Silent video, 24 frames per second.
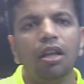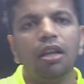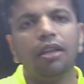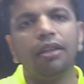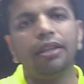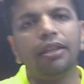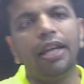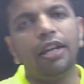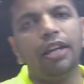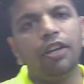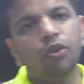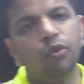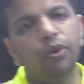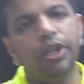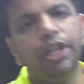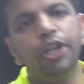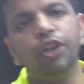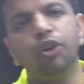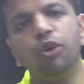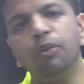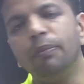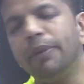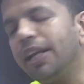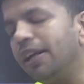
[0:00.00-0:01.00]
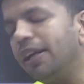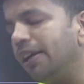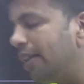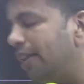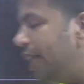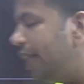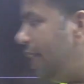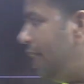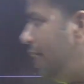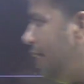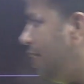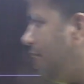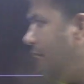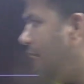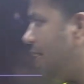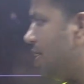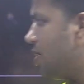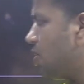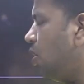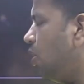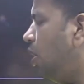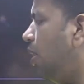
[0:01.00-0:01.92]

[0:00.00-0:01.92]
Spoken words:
then you need to make a key that is called